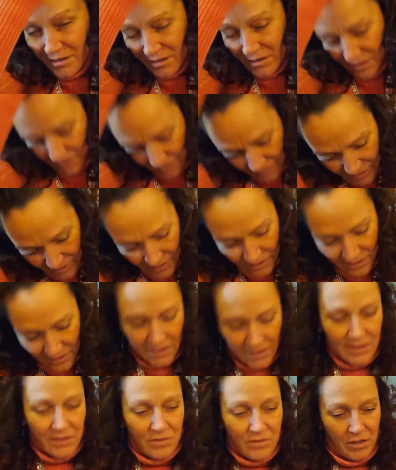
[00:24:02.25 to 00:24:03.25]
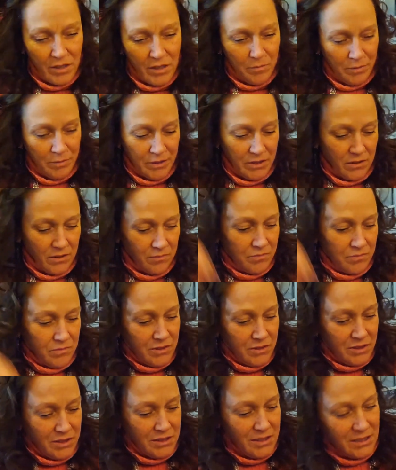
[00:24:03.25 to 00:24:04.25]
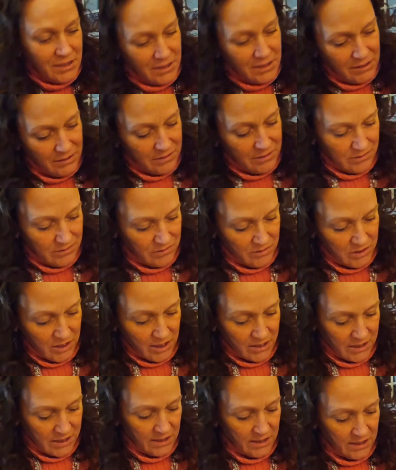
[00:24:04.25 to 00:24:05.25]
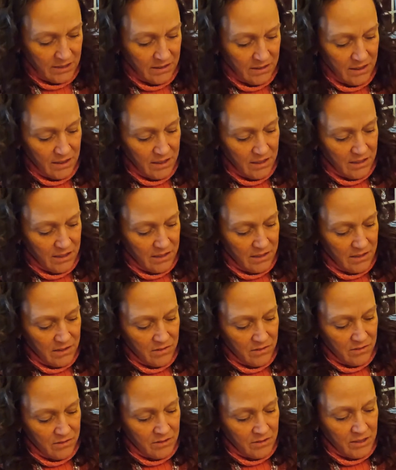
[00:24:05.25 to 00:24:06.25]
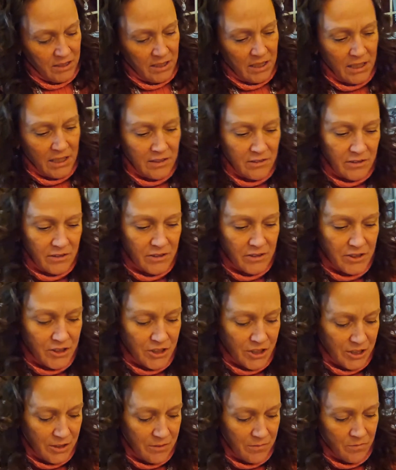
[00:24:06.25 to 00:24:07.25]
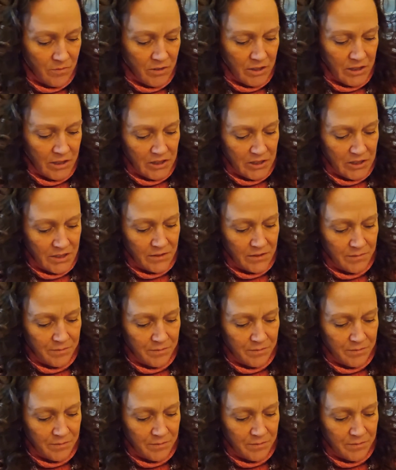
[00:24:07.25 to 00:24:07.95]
Alright, let's wrap it up. Let's just cut to the end or the ignorant shit. Where is it?